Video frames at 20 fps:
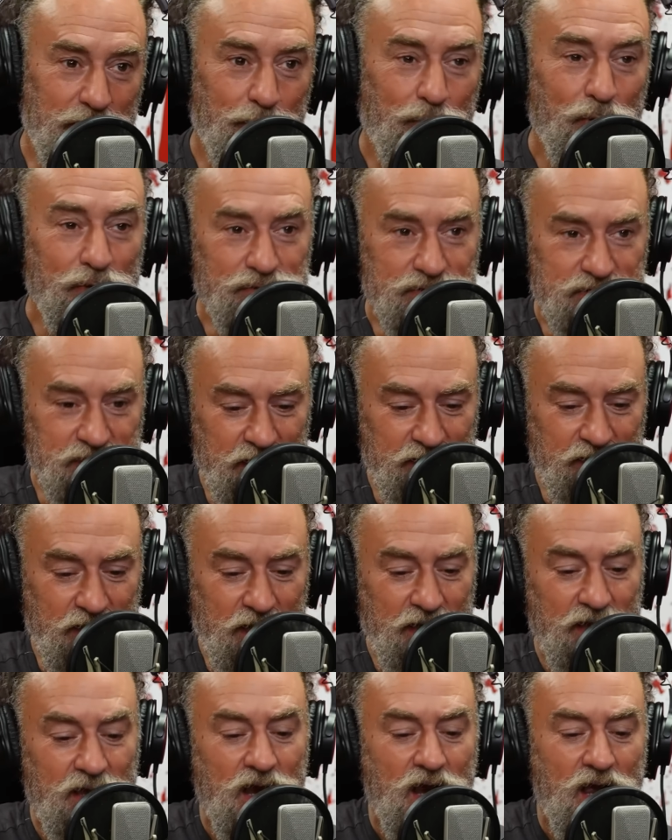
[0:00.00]
but I won't say
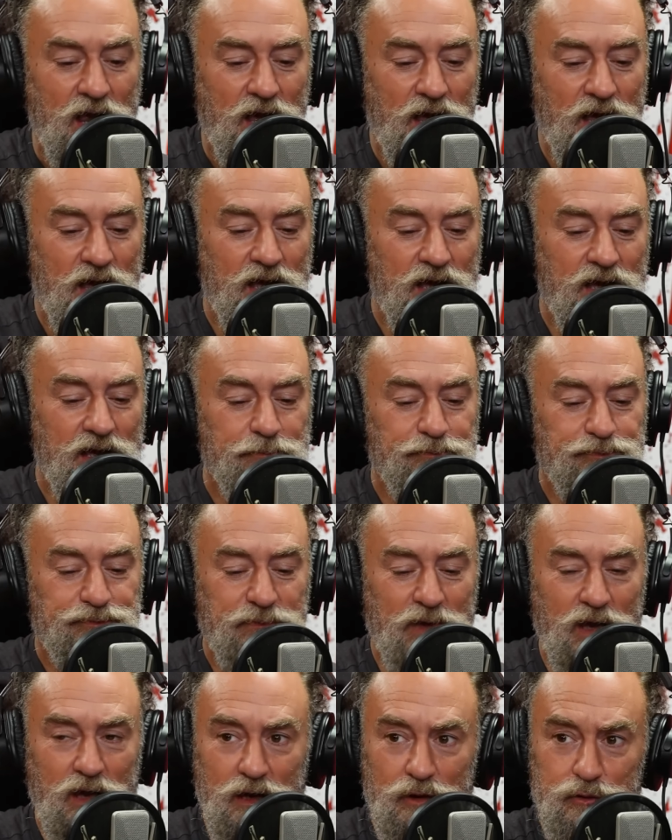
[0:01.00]
that.
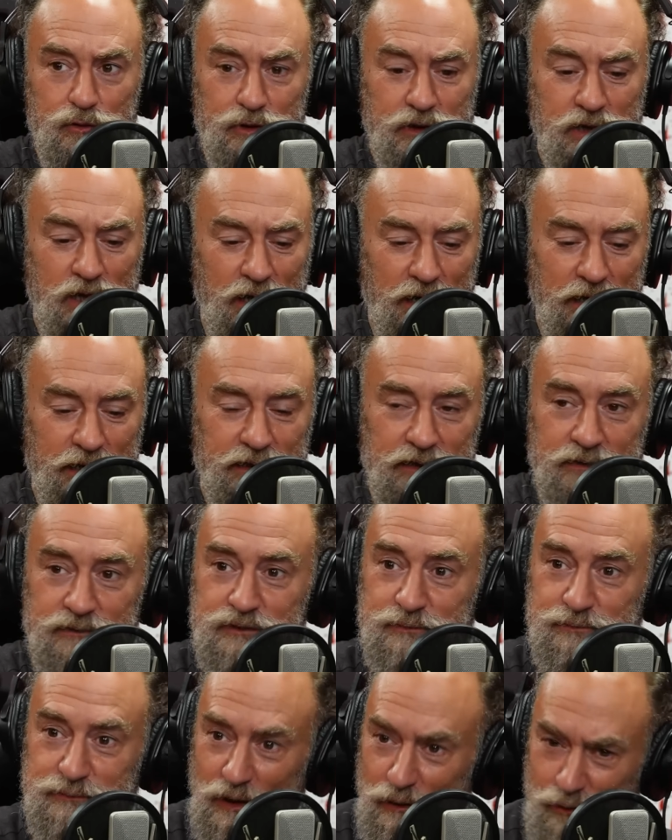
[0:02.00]
Okay.
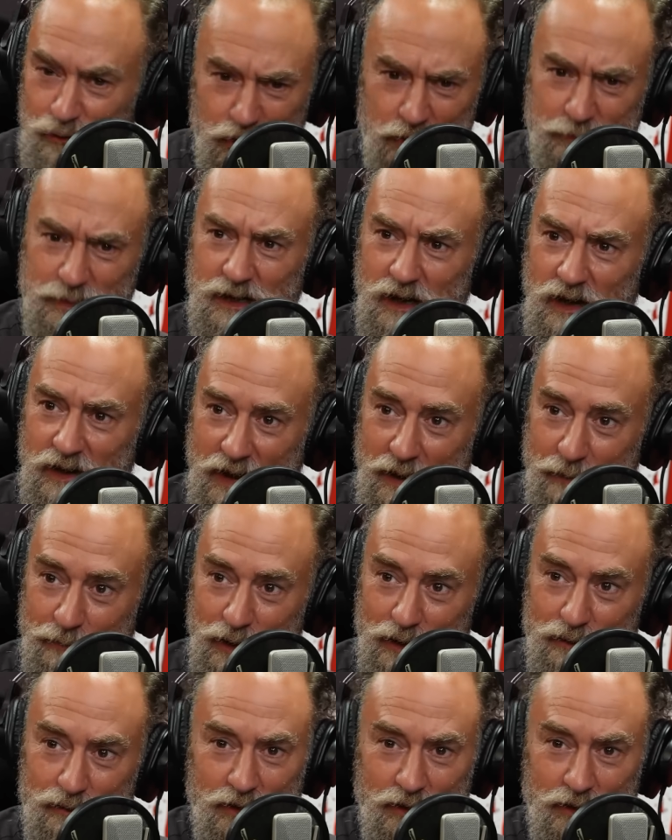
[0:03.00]
Don't look at me like that.